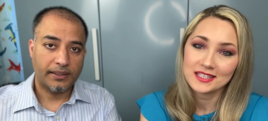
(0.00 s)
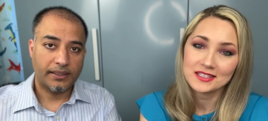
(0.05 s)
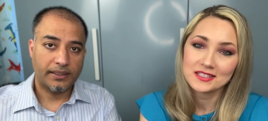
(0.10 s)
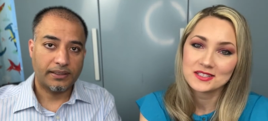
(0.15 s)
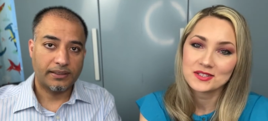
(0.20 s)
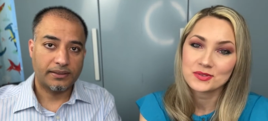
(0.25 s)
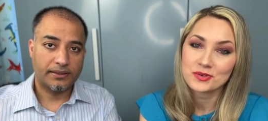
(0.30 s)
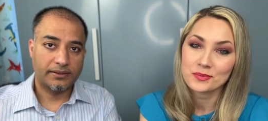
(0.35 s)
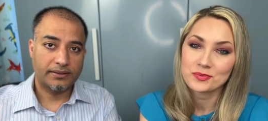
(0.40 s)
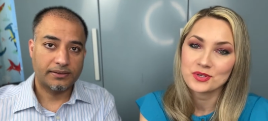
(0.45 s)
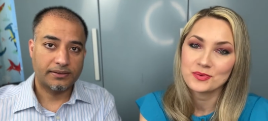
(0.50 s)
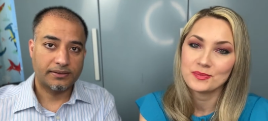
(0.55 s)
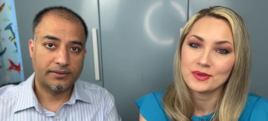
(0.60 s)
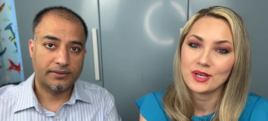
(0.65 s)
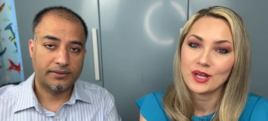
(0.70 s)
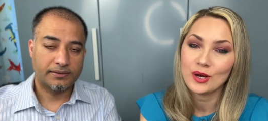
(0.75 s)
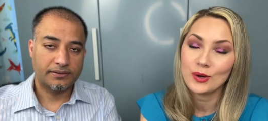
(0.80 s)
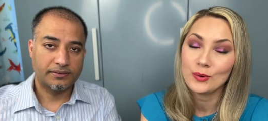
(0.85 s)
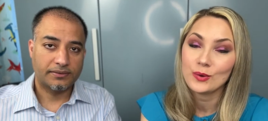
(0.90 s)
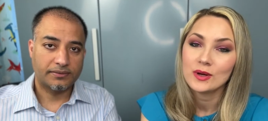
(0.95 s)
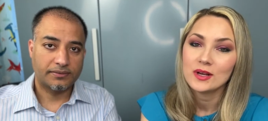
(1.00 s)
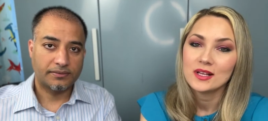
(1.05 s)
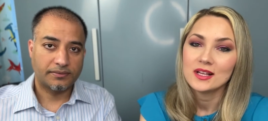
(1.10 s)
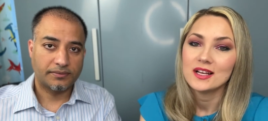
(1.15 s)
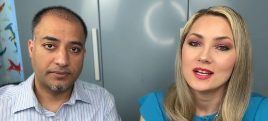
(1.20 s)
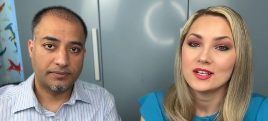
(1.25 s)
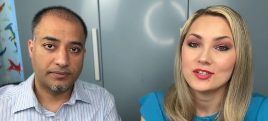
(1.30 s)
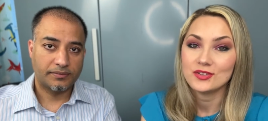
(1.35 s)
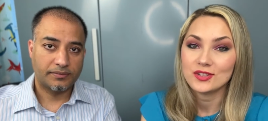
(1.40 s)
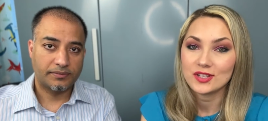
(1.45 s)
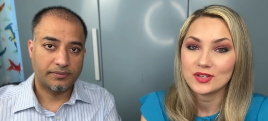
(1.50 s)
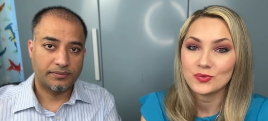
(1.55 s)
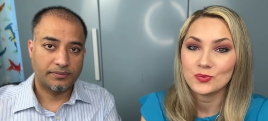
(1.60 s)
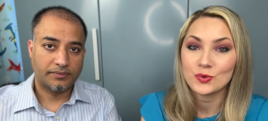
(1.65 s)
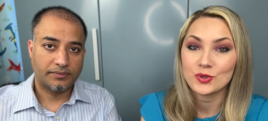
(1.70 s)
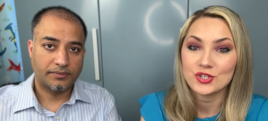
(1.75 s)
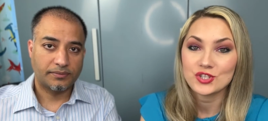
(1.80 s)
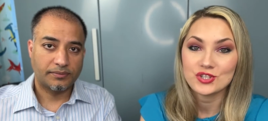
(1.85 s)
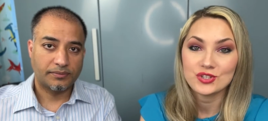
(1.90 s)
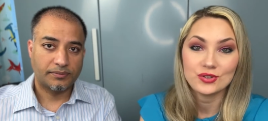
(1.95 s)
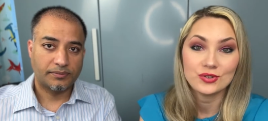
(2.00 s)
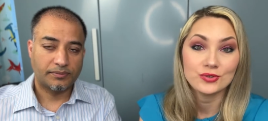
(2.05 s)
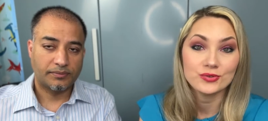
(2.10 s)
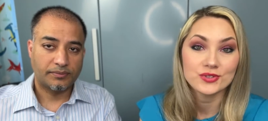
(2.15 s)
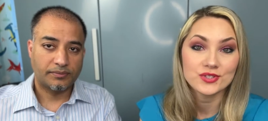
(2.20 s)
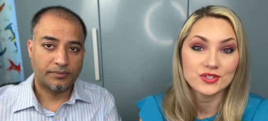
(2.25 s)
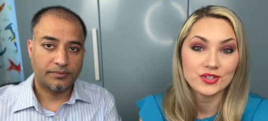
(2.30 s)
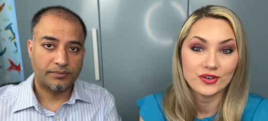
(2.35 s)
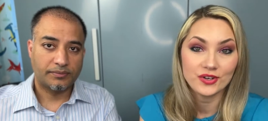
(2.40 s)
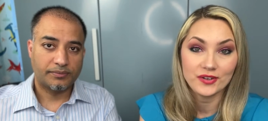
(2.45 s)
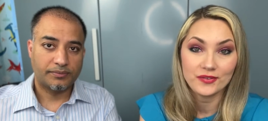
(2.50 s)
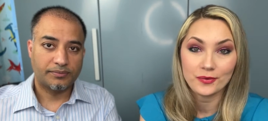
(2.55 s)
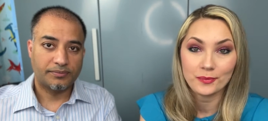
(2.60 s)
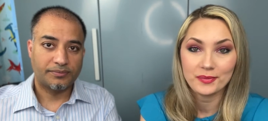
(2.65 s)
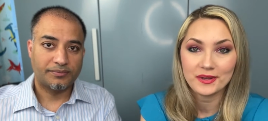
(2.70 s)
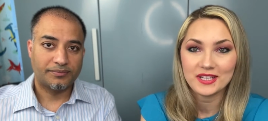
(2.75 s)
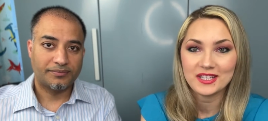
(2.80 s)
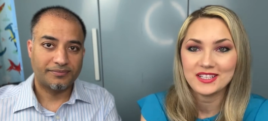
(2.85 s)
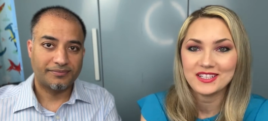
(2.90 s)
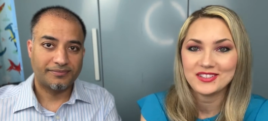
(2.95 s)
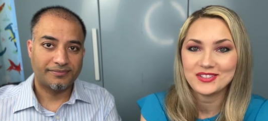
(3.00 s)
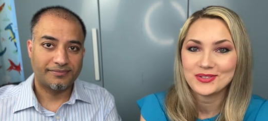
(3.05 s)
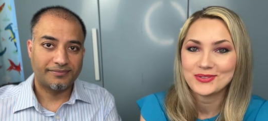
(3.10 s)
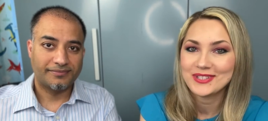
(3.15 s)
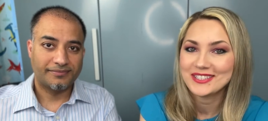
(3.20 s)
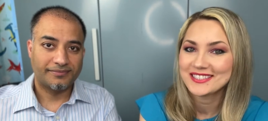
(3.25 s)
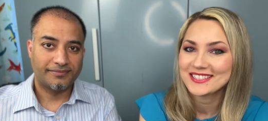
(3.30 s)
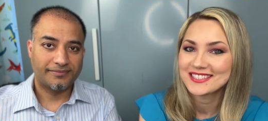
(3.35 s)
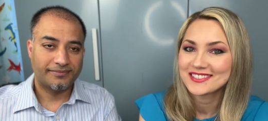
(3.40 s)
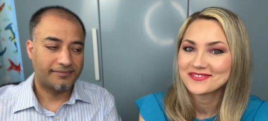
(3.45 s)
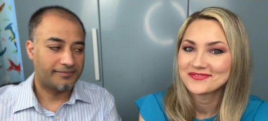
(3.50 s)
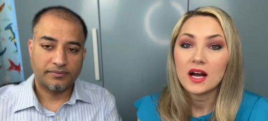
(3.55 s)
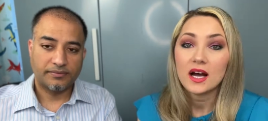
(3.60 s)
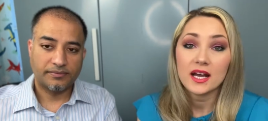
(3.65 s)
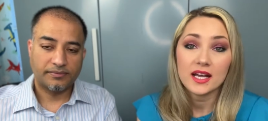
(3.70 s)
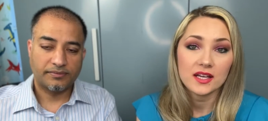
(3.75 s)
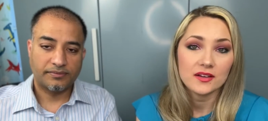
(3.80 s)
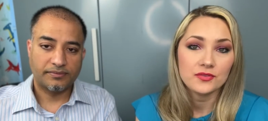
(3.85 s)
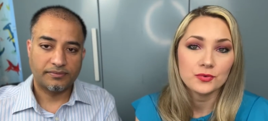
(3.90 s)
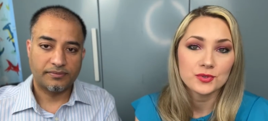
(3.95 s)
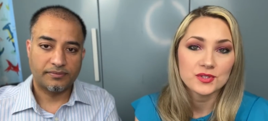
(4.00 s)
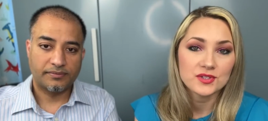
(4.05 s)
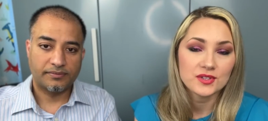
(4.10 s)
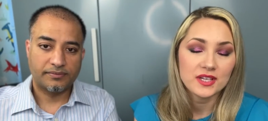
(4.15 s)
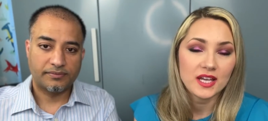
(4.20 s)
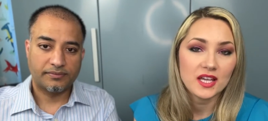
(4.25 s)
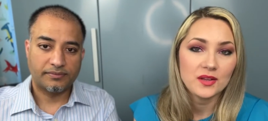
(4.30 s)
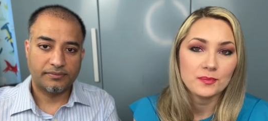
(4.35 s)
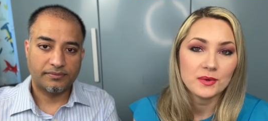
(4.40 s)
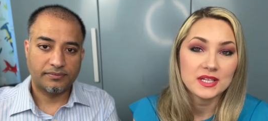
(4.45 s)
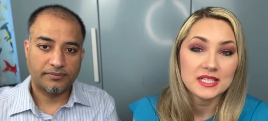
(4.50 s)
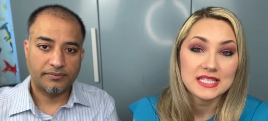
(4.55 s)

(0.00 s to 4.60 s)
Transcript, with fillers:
Speaker 1: in the description below and you can watch the whole story from beginning to end. I have also gained my